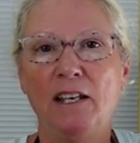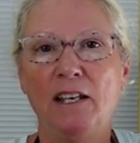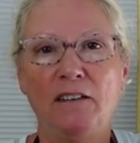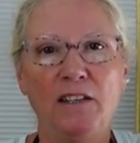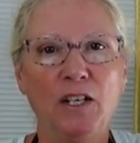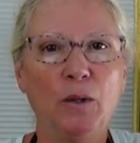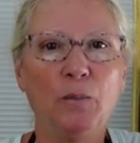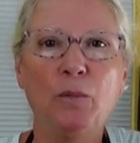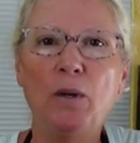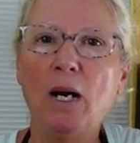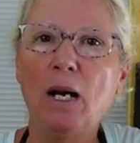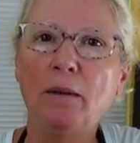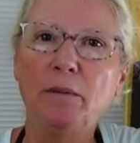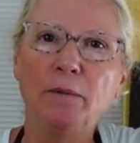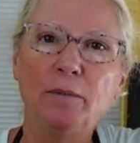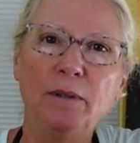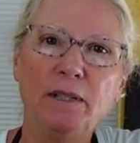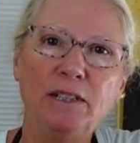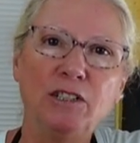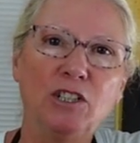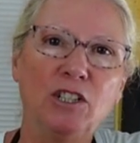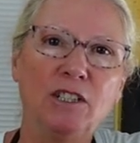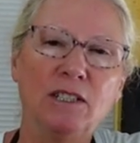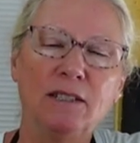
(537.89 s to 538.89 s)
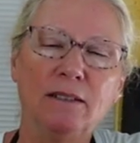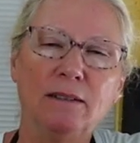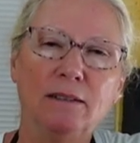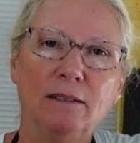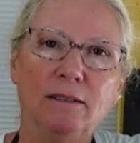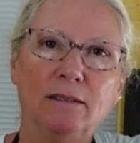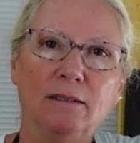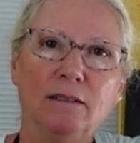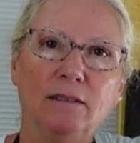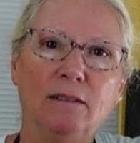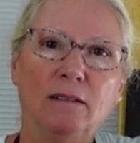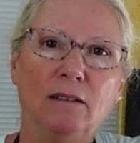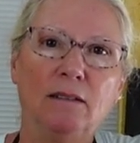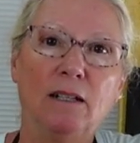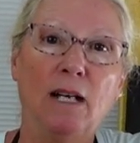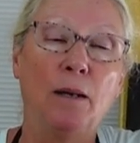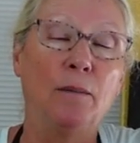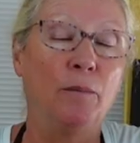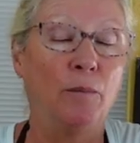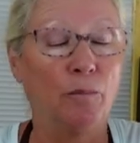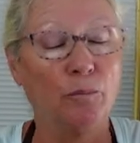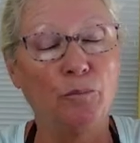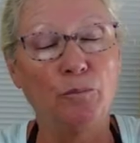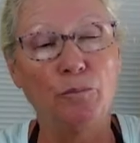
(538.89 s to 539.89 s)
They're probably just,
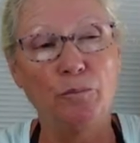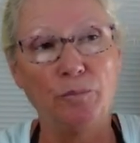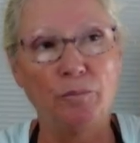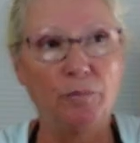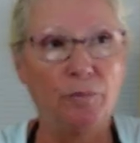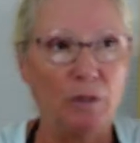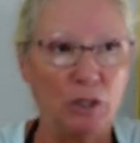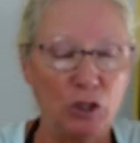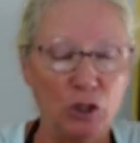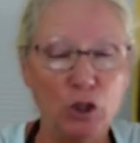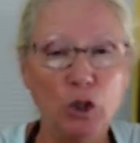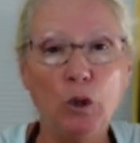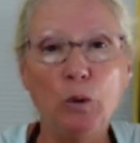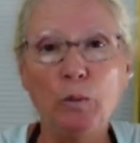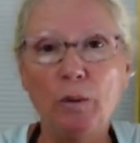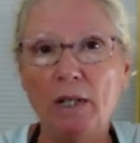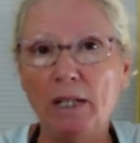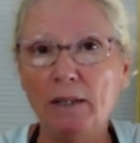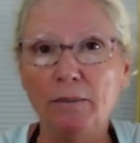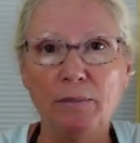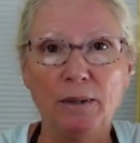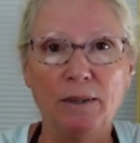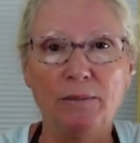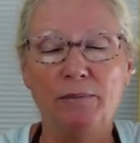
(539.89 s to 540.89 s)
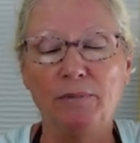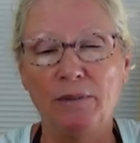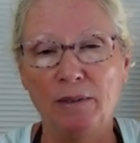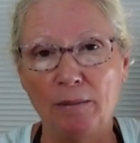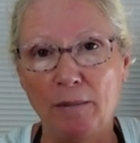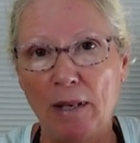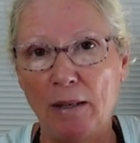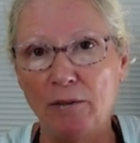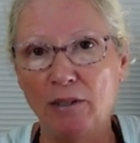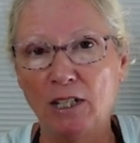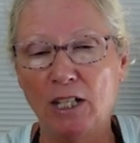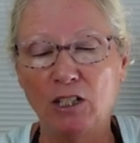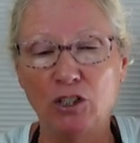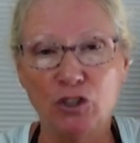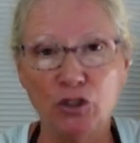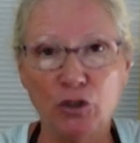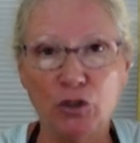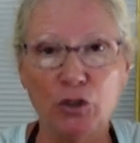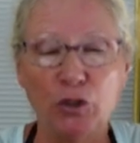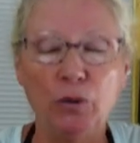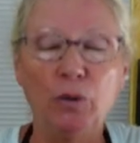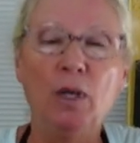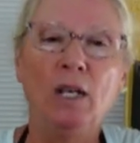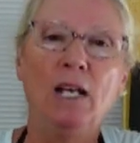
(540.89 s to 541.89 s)
I'm assuming, but maybe not
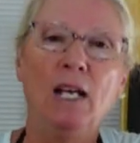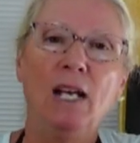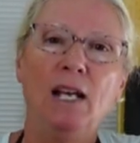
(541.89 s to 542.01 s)
true,